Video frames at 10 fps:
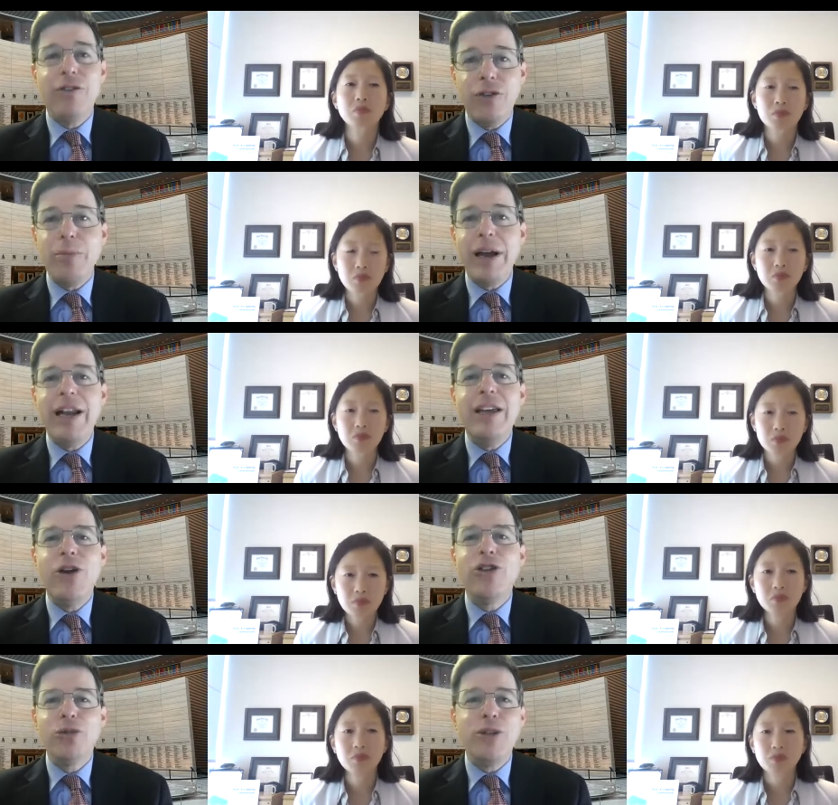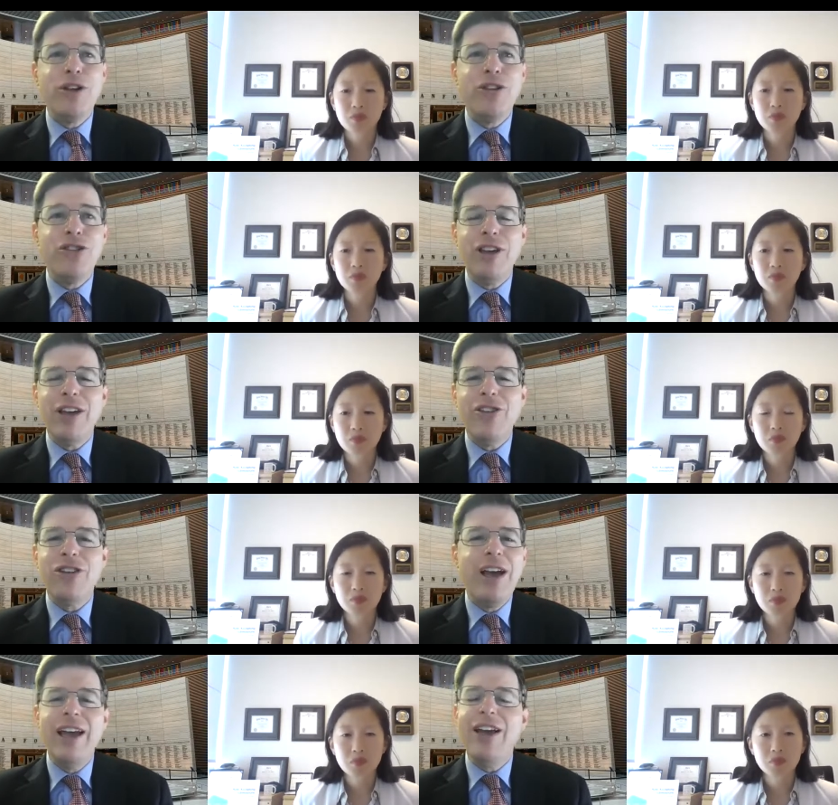Speaker 1: for many years with the disease,
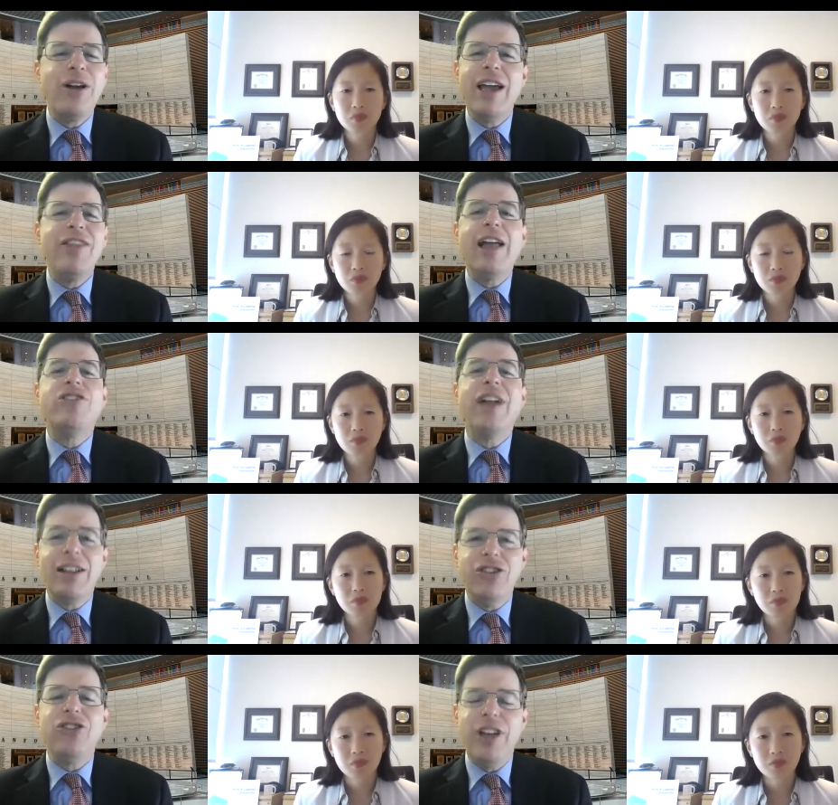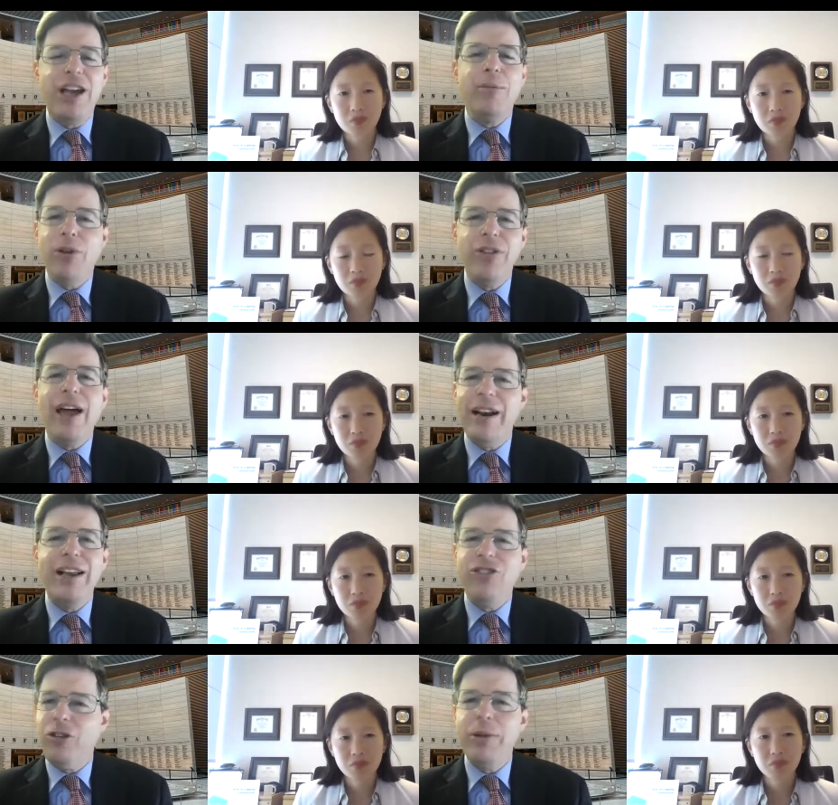you know, again, that's not sustainable and that
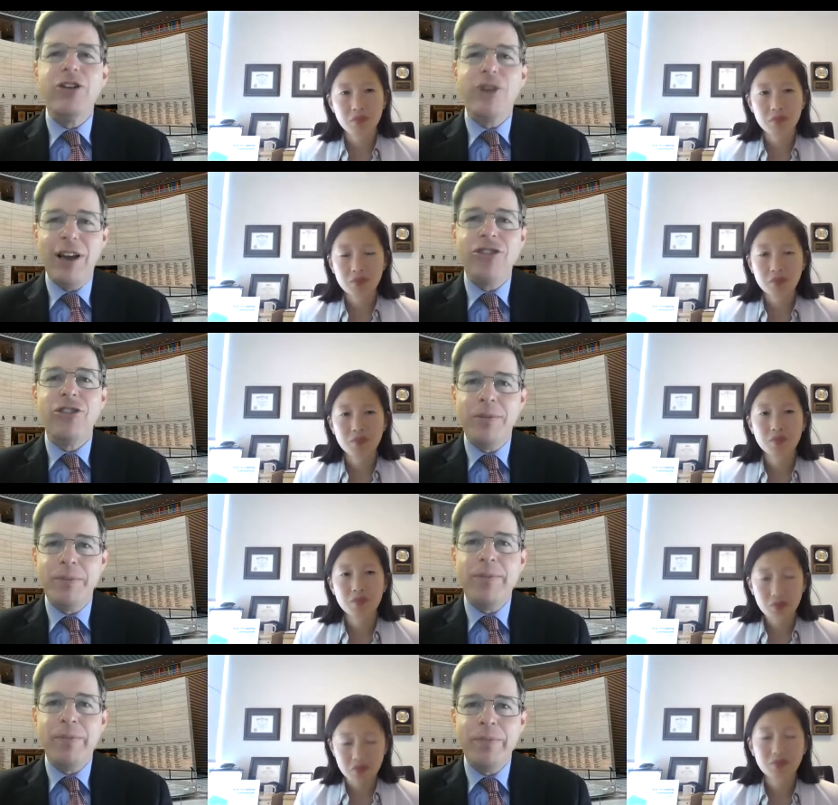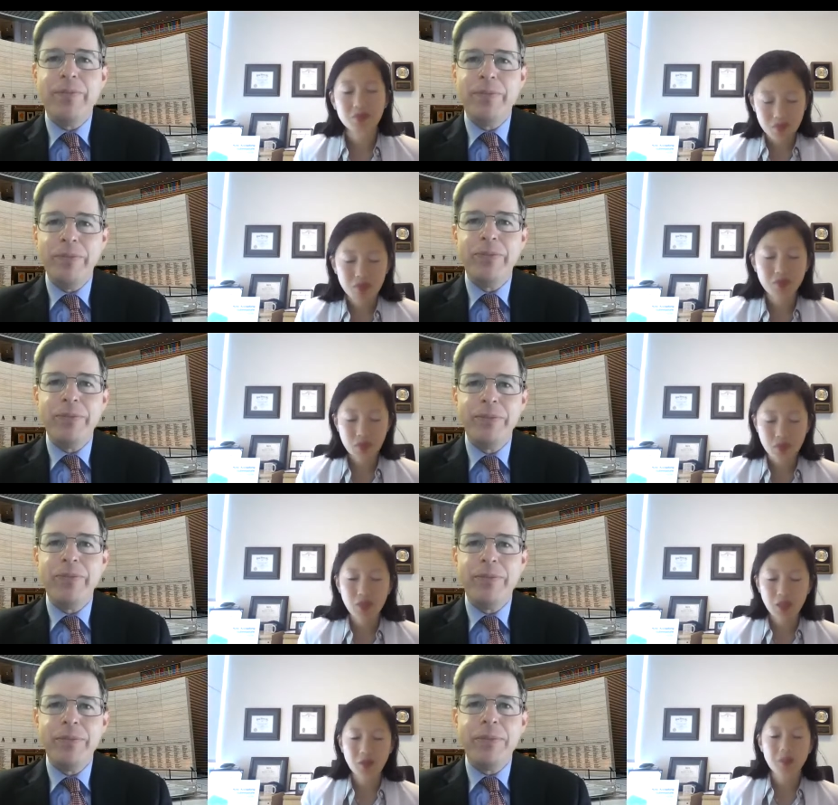needs to be addressed.
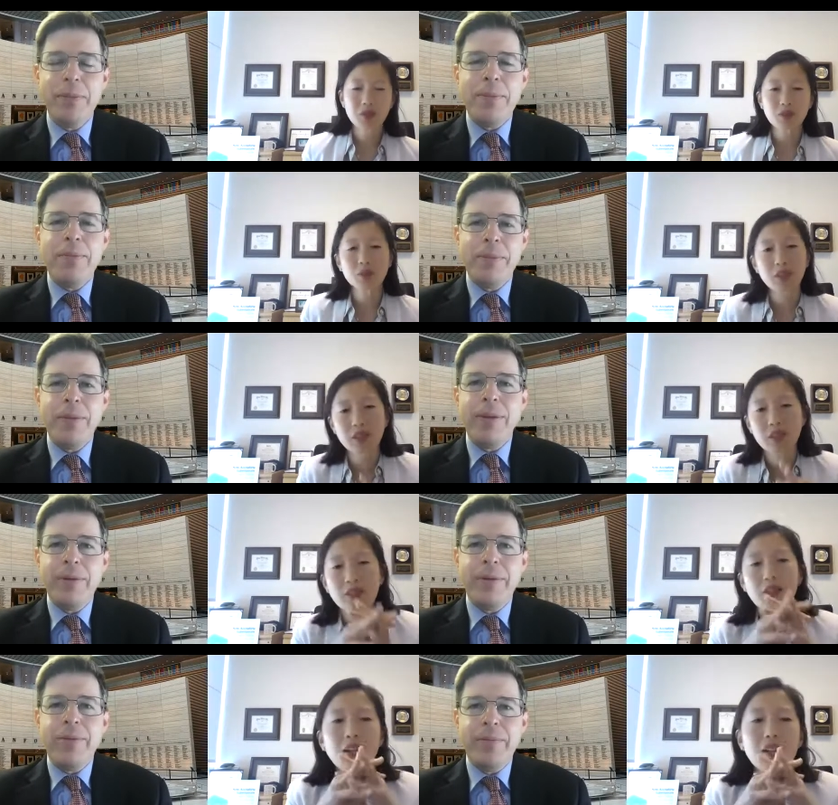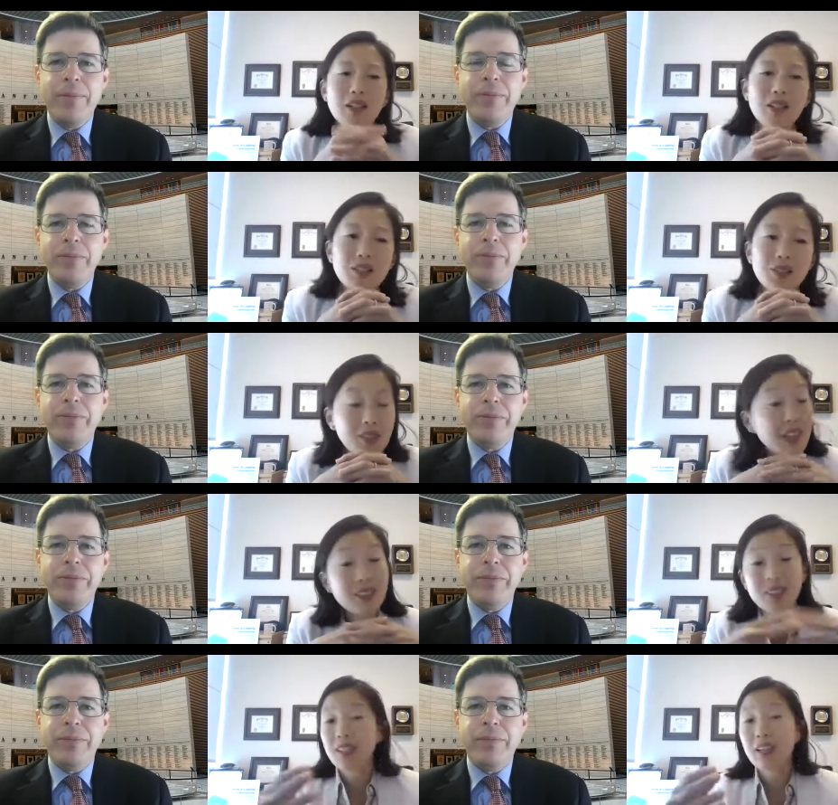
Speaker 2: Absolutely.
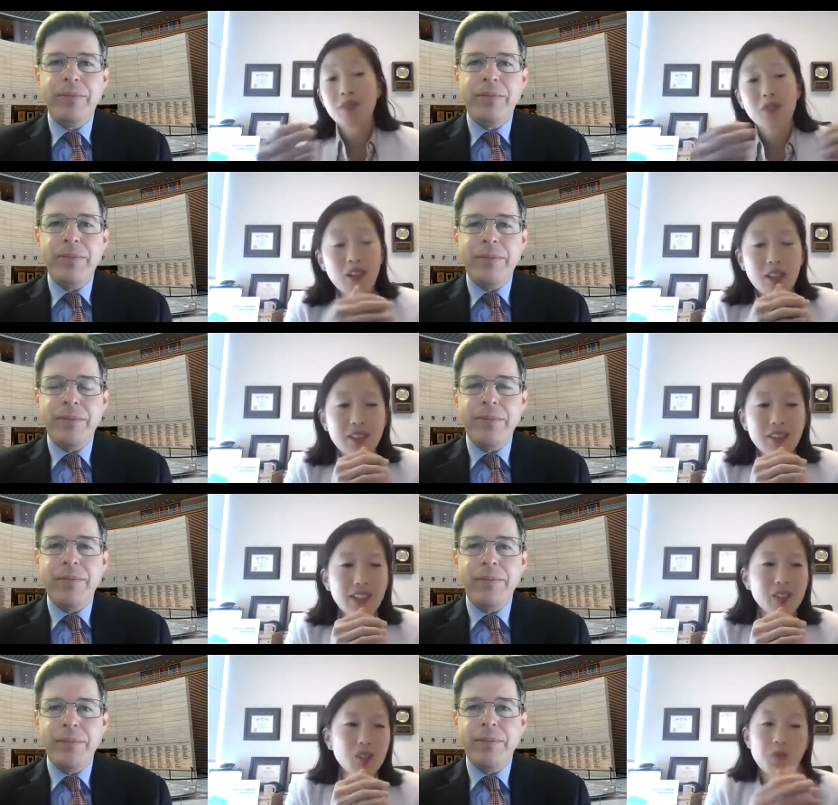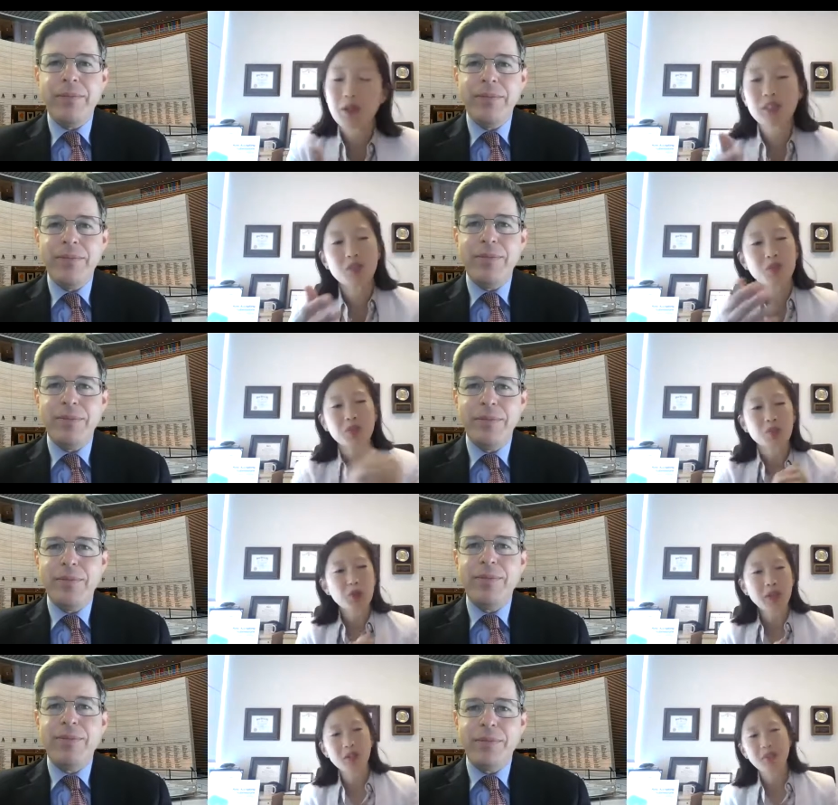Thanks again, Ron. Thanks so much for
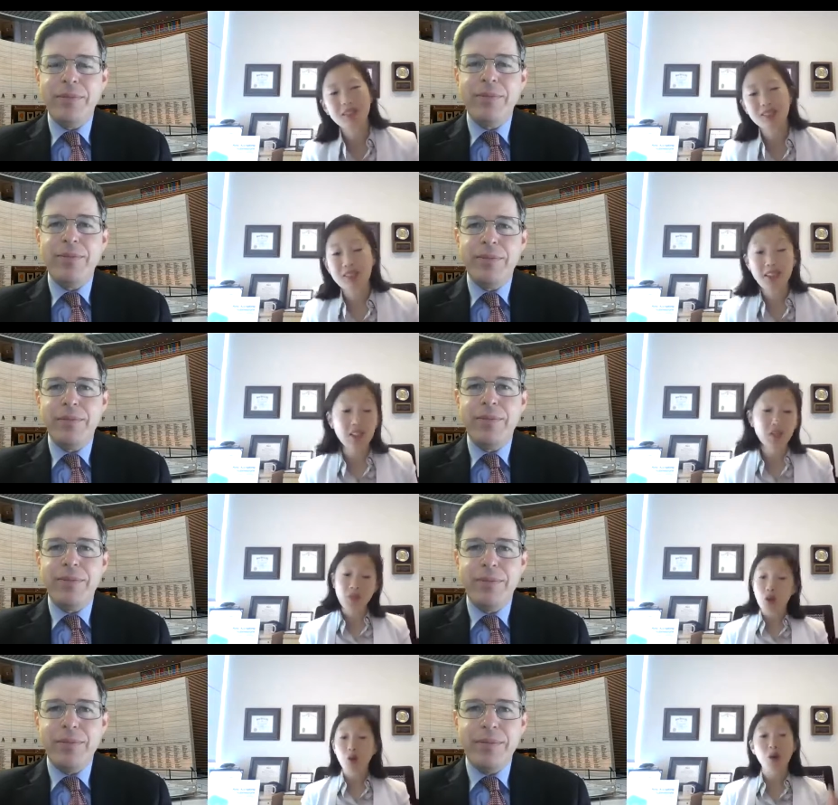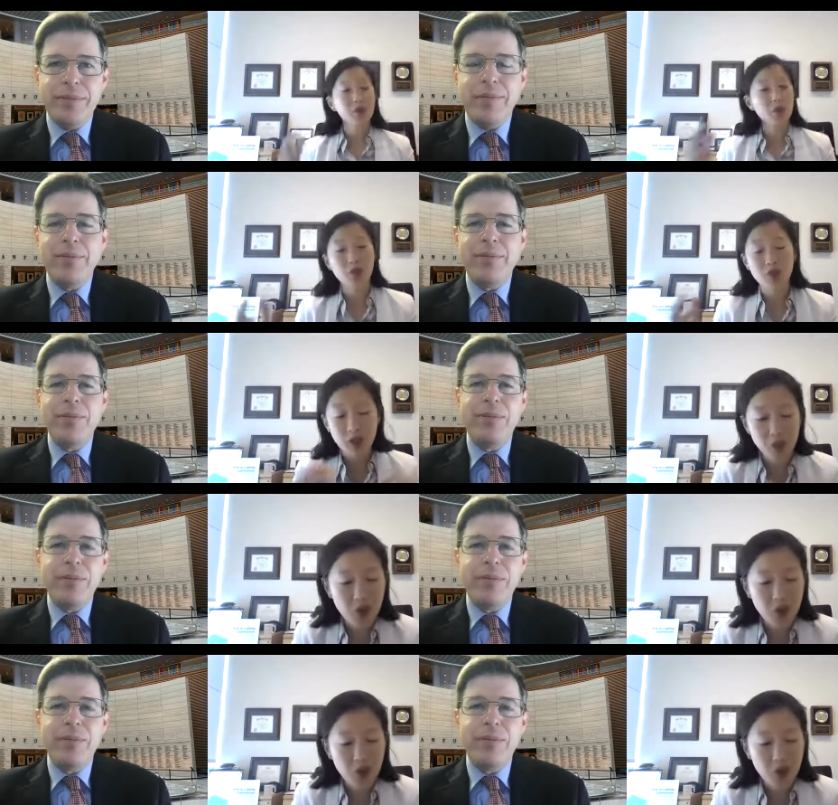joining me today and for all of your great